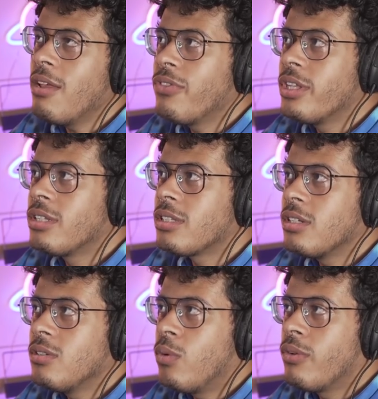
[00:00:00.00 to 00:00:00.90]
of the
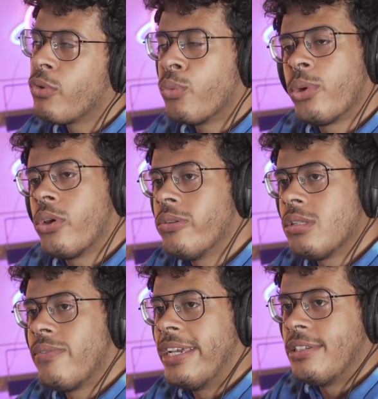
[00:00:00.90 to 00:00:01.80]
one of the root causes
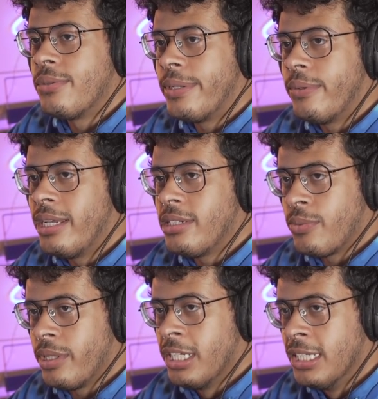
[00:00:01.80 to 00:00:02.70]
of aging. Aging
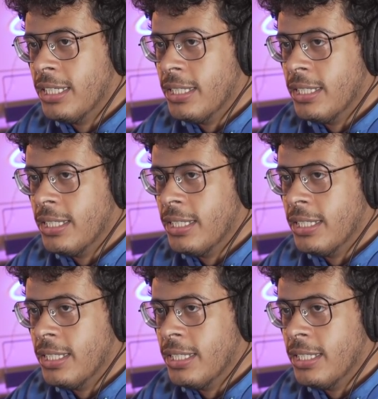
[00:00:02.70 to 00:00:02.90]
really. Is it